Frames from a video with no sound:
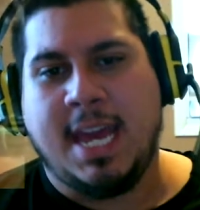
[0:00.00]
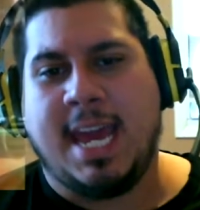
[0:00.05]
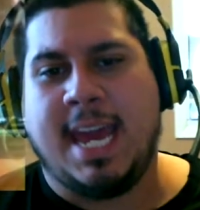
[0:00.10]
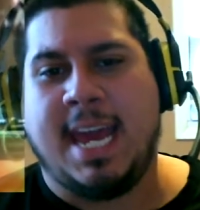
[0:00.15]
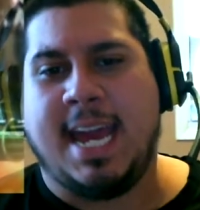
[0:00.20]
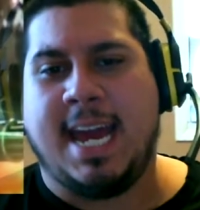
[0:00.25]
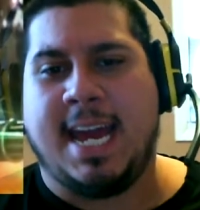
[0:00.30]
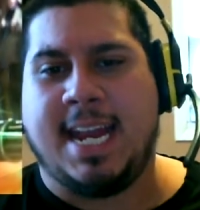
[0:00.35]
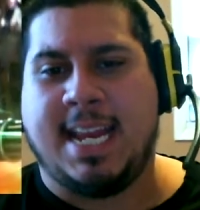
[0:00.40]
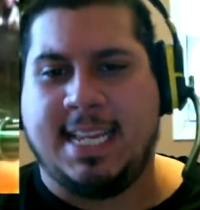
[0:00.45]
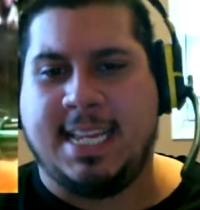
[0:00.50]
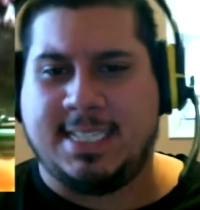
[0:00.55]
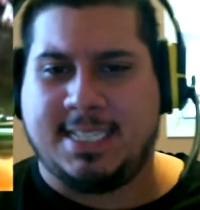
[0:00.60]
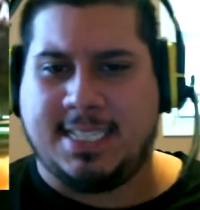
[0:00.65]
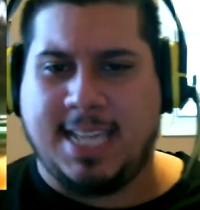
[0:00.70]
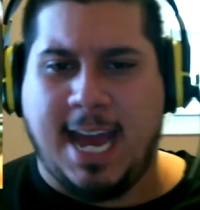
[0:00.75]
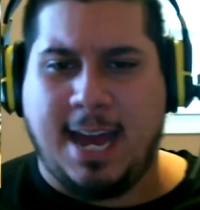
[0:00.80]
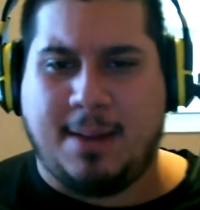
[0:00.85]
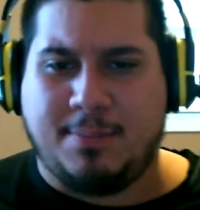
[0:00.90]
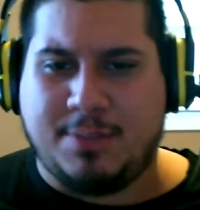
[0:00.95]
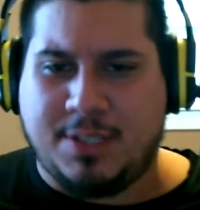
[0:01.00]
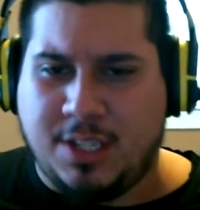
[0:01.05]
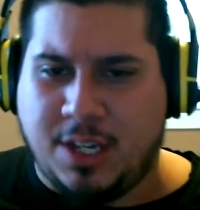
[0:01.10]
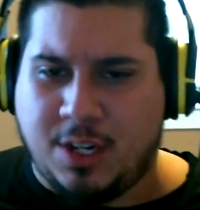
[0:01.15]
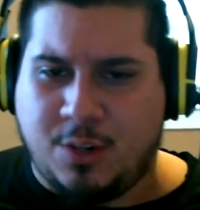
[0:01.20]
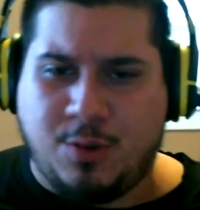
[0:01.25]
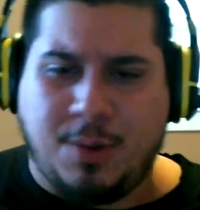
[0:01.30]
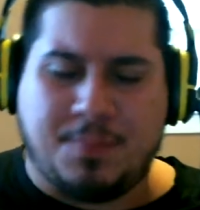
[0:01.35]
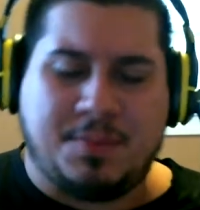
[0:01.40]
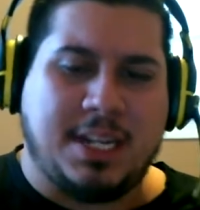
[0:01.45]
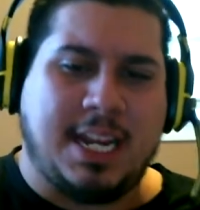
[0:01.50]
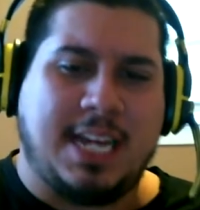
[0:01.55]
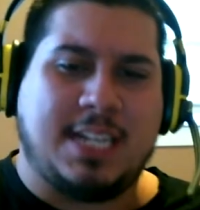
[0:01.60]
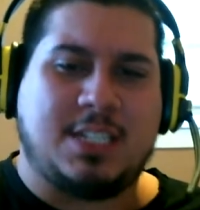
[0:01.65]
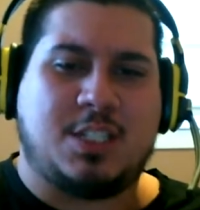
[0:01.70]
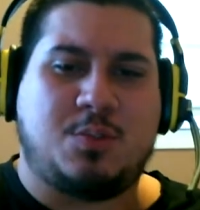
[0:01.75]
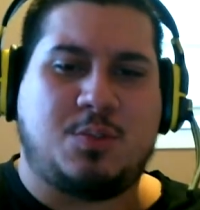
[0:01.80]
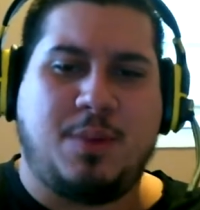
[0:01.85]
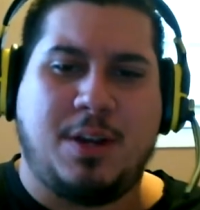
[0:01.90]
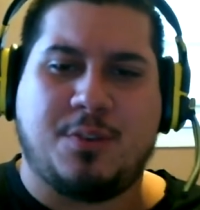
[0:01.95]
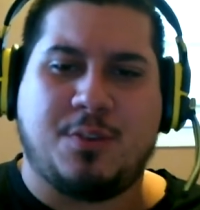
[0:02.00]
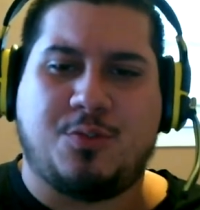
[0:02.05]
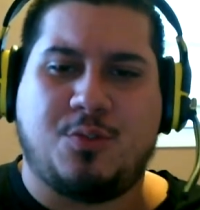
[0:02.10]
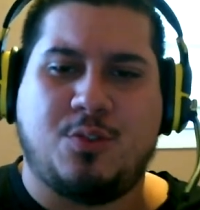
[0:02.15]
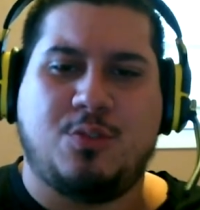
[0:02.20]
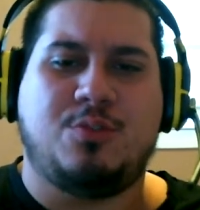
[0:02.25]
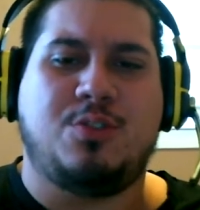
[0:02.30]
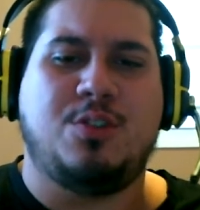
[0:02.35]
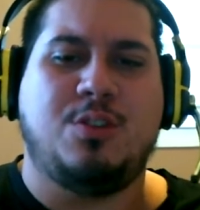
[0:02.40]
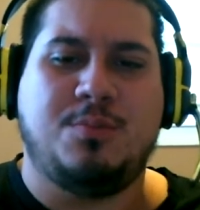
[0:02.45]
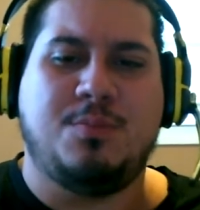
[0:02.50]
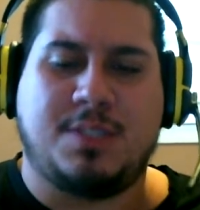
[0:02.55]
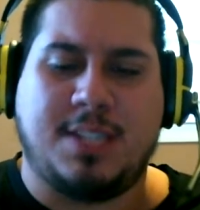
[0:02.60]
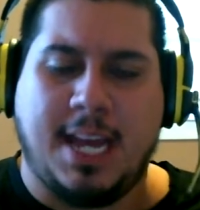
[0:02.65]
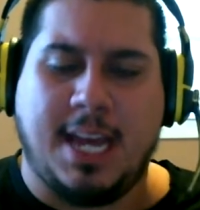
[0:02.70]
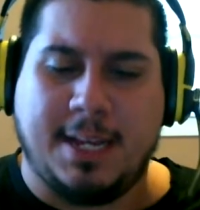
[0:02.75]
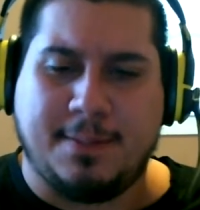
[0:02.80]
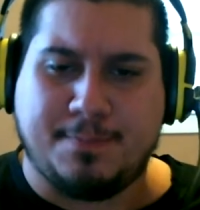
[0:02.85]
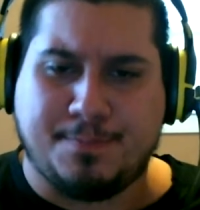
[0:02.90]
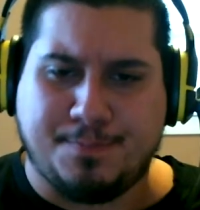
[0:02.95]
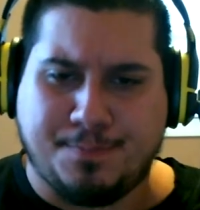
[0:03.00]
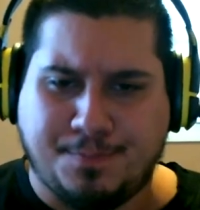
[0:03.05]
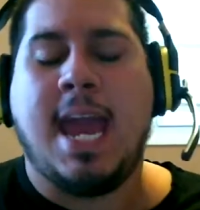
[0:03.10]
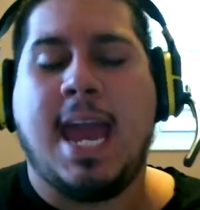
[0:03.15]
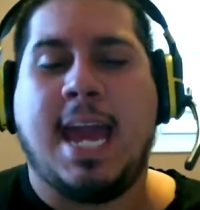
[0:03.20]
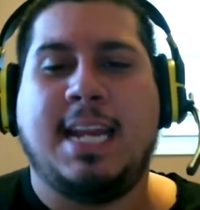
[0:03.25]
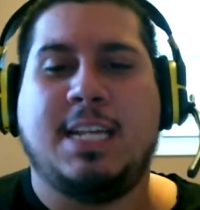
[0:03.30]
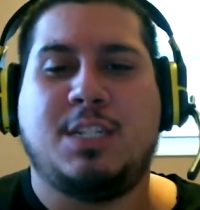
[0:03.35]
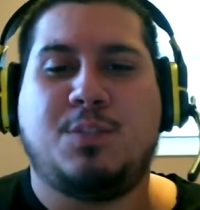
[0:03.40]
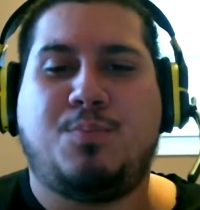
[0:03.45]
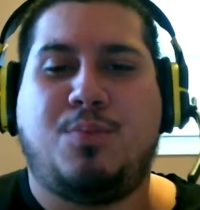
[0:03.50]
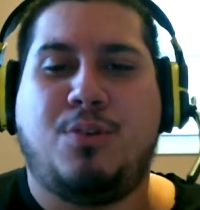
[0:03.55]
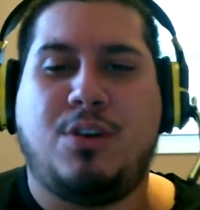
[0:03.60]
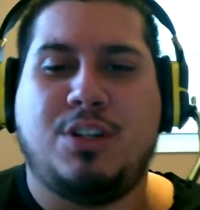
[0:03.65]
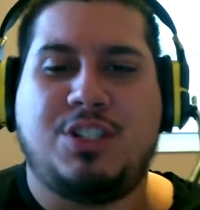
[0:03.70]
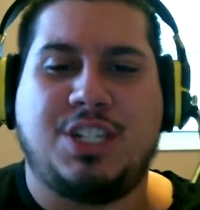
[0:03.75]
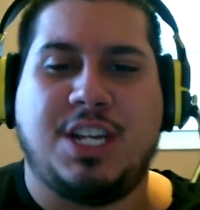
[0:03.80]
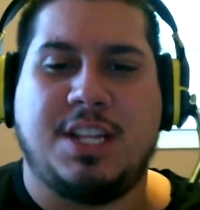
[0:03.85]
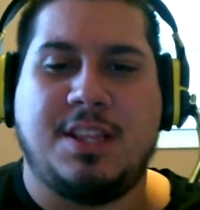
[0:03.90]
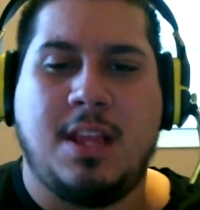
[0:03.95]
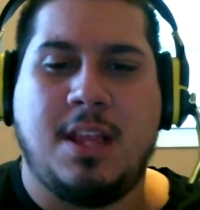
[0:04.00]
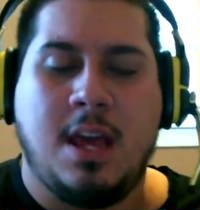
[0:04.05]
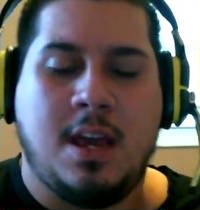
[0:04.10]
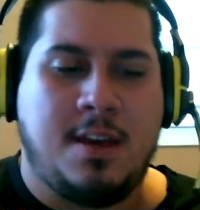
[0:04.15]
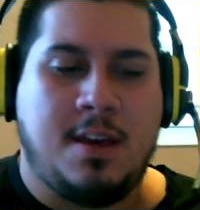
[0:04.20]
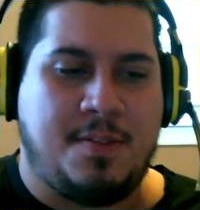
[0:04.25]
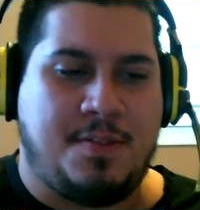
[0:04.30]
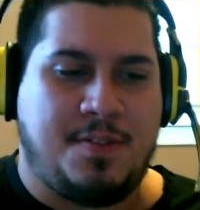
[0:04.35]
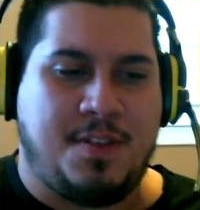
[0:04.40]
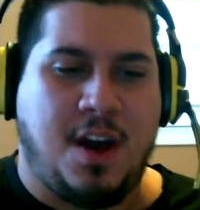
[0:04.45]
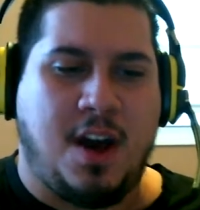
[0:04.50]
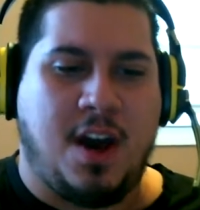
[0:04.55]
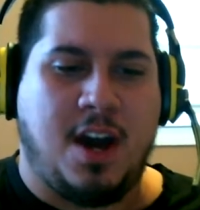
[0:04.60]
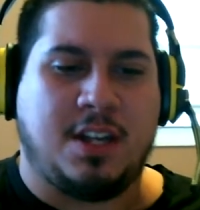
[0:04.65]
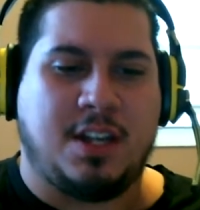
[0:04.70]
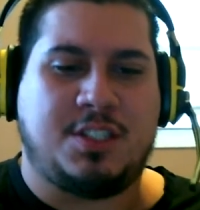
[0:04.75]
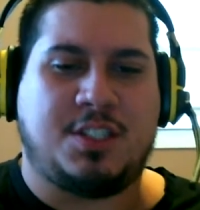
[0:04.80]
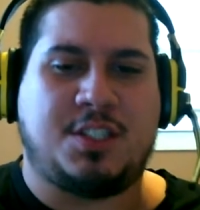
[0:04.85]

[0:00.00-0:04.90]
and he stabs the kryptonite spear through Doomsday, and he's pushing the